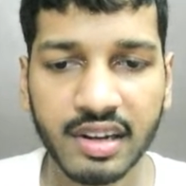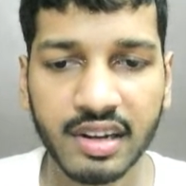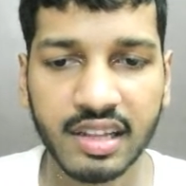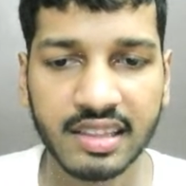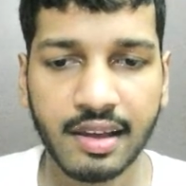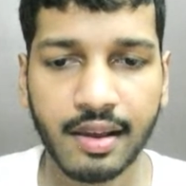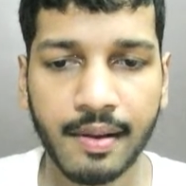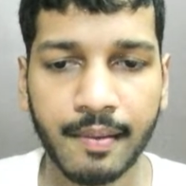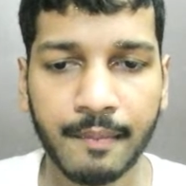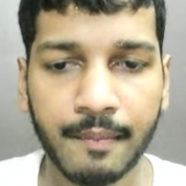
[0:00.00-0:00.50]
and
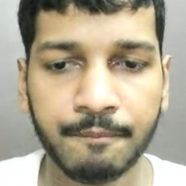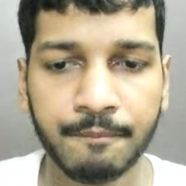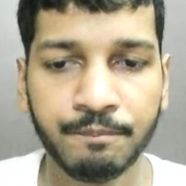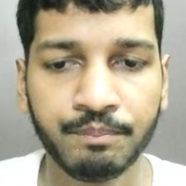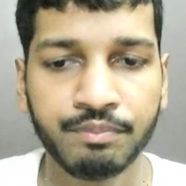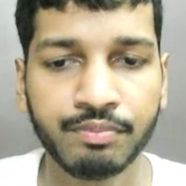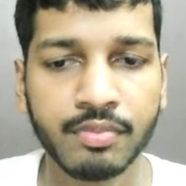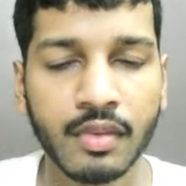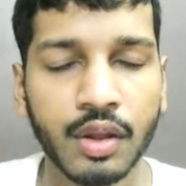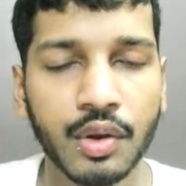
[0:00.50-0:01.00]
then
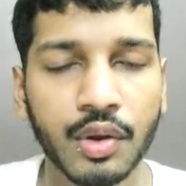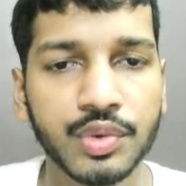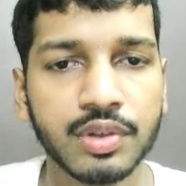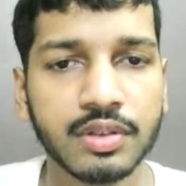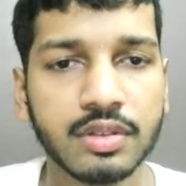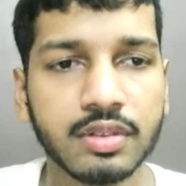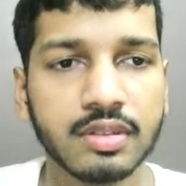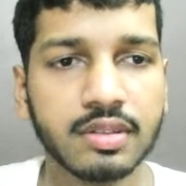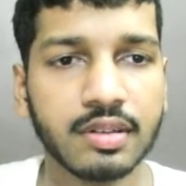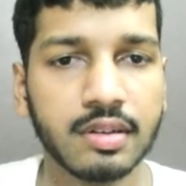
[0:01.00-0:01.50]

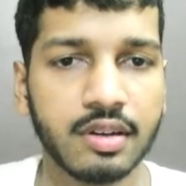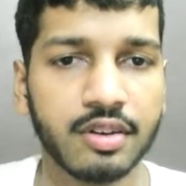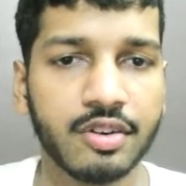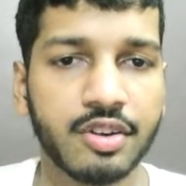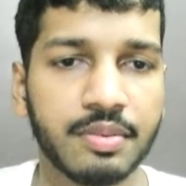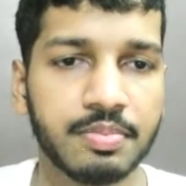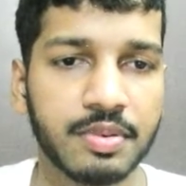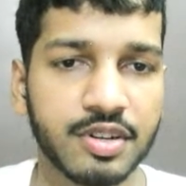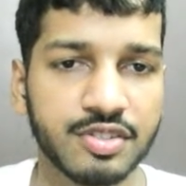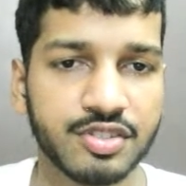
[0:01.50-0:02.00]

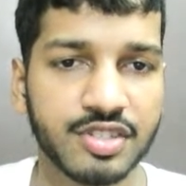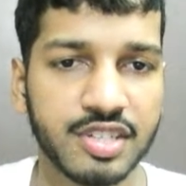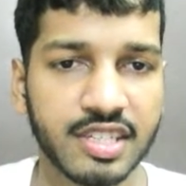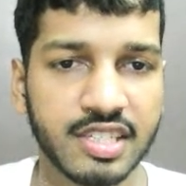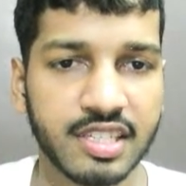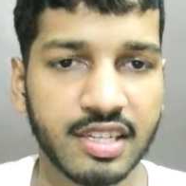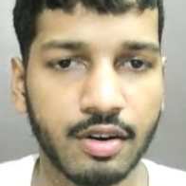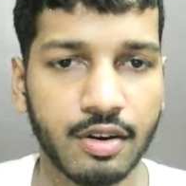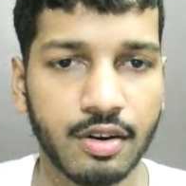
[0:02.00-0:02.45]
repurchase and all.